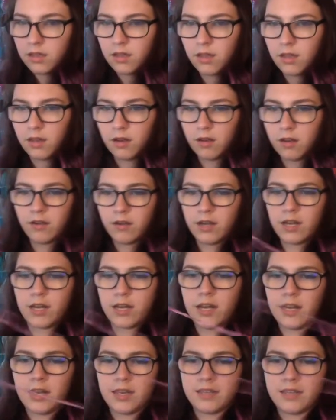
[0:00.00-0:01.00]

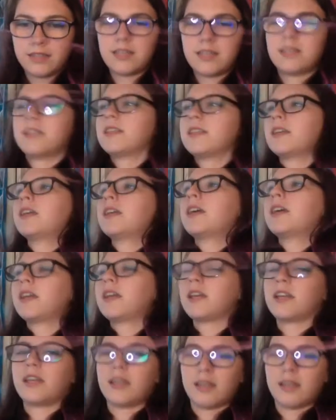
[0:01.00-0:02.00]
Alrighty.
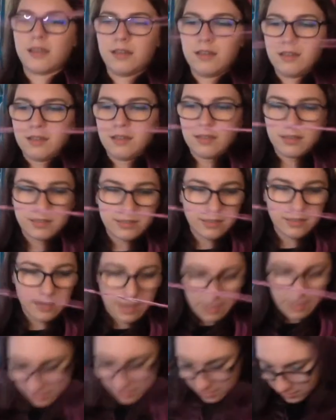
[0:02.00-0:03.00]
Da-da-da-da! So
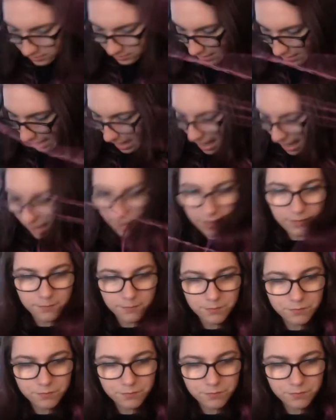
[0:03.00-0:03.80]
that is that.